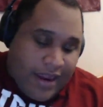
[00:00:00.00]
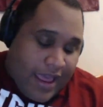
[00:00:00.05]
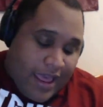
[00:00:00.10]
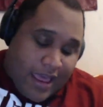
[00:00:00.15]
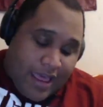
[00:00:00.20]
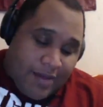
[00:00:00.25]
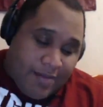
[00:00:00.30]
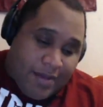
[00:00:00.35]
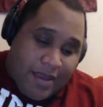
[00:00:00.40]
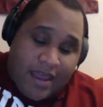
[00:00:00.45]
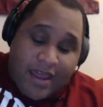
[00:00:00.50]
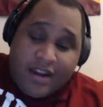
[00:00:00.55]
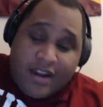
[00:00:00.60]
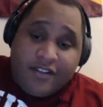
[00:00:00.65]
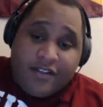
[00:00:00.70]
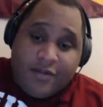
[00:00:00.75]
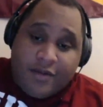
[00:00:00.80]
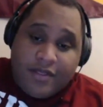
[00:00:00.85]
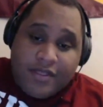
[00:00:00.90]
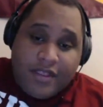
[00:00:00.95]
then
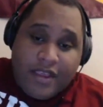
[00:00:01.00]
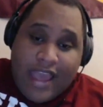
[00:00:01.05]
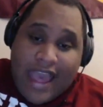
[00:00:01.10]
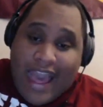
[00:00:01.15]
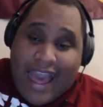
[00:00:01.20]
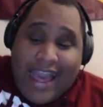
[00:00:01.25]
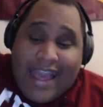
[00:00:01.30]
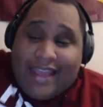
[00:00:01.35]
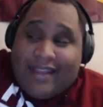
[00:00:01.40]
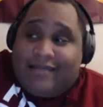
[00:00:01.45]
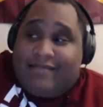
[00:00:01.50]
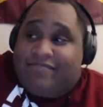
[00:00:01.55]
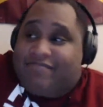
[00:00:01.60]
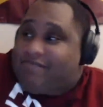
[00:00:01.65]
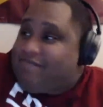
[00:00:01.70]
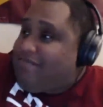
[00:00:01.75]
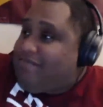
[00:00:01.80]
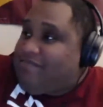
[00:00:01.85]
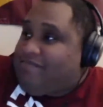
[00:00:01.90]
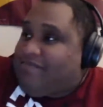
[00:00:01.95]
I'll be honest with you,
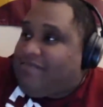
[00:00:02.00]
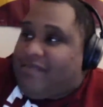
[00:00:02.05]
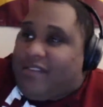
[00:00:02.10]
I